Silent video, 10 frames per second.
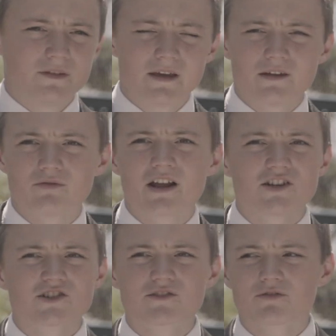They
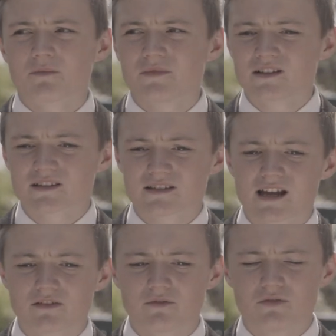ranged from things
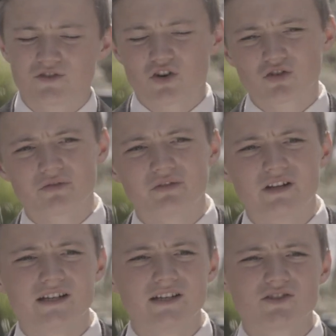like
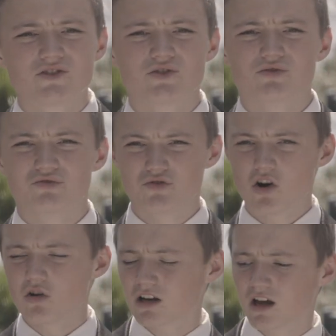photography to
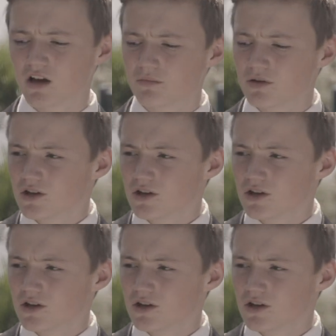drone club